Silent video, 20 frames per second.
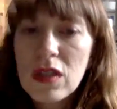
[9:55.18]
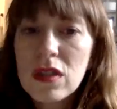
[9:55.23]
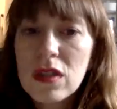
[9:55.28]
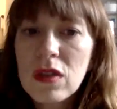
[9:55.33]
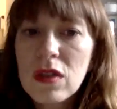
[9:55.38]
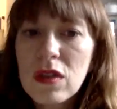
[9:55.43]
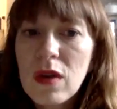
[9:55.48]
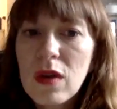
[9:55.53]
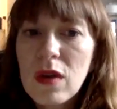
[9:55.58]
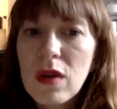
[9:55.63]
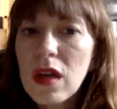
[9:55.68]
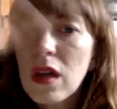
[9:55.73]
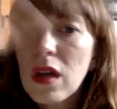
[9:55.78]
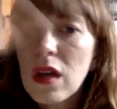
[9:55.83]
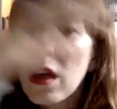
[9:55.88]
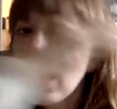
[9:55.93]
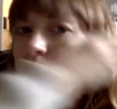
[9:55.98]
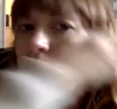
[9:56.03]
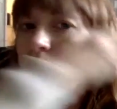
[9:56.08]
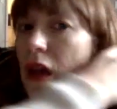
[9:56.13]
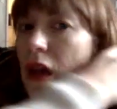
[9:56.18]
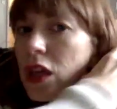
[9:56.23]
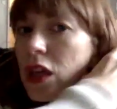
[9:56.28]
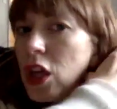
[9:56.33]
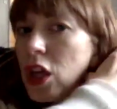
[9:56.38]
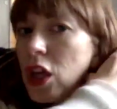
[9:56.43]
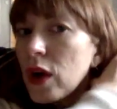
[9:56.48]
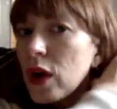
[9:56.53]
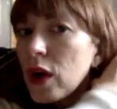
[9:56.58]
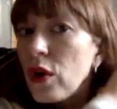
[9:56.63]
to a
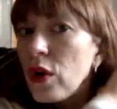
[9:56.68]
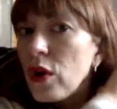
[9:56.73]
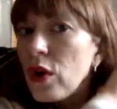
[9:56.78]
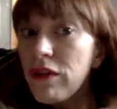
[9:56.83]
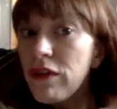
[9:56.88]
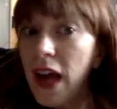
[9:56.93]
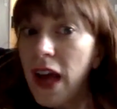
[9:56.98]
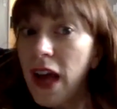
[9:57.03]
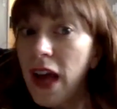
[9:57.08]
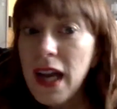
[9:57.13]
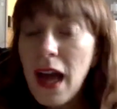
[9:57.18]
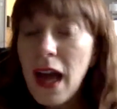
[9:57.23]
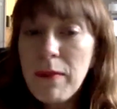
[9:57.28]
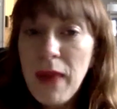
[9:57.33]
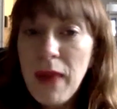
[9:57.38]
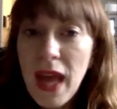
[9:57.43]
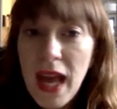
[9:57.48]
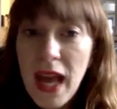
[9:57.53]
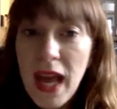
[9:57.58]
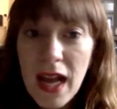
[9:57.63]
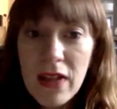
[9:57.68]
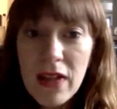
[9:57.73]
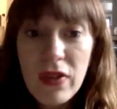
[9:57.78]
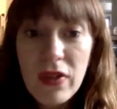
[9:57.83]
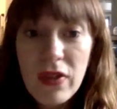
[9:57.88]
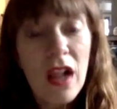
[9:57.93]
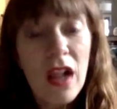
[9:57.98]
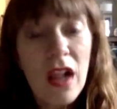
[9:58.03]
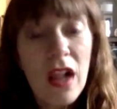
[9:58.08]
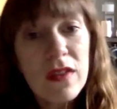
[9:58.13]
a court fine not paid.
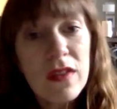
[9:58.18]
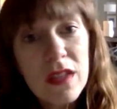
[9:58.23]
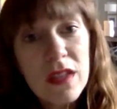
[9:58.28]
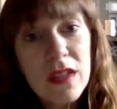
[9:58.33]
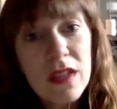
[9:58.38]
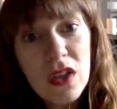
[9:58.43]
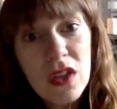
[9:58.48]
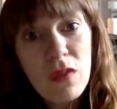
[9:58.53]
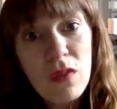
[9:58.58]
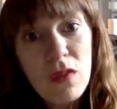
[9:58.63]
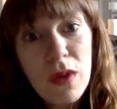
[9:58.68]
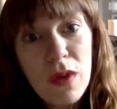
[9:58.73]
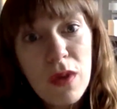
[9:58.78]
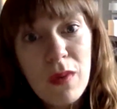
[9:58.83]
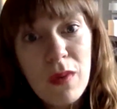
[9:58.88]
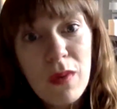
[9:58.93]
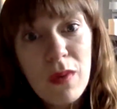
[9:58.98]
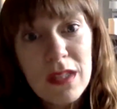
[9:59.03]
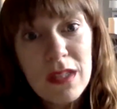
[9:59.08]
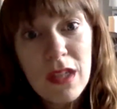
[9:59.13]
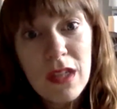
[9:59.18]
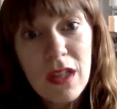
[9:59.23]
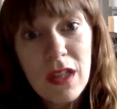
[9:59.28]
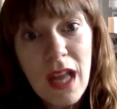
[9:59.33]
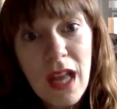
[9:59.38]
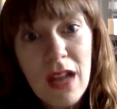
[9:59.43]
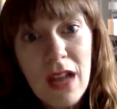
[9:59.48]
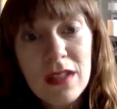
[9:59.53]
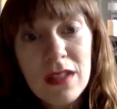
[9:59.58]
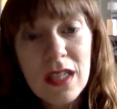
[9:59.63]
Then all of a sudden you've been arrested on
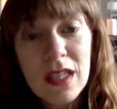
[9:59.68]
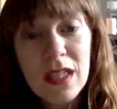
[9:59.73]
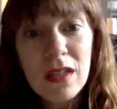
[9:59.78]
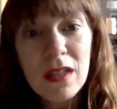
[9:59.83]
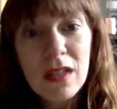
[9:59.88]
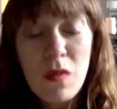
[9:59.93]
the outstanding